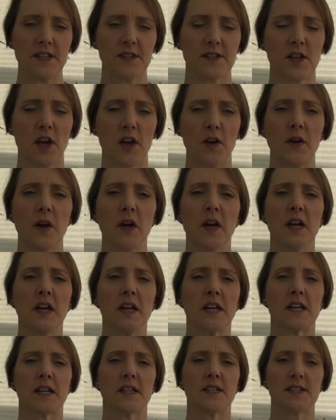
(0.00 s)
So
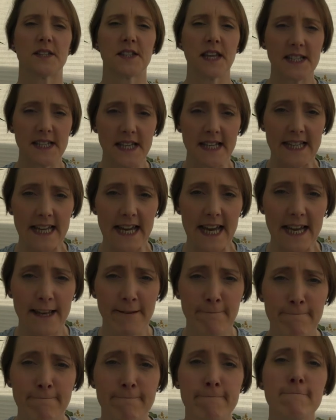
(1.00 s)
consider
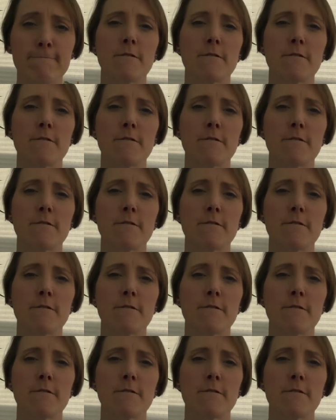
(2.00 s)
then